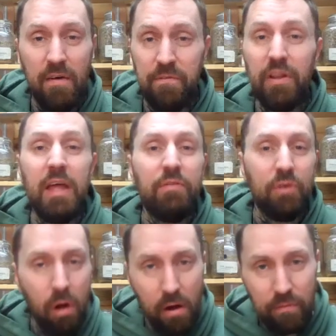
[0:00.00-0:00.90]

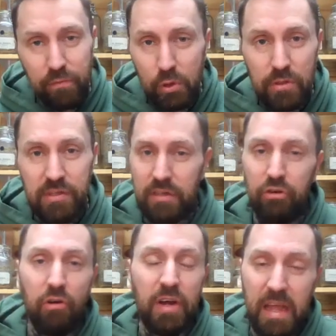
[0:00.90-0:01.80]
flavor our foods and
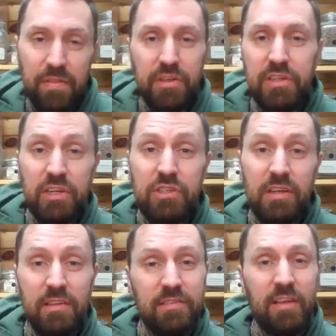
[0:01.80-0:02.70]
create the
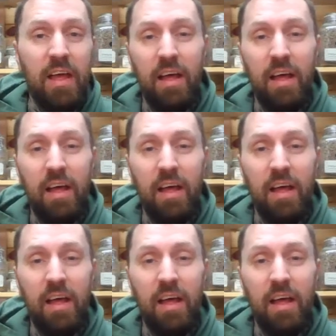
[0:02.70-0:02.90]
dishes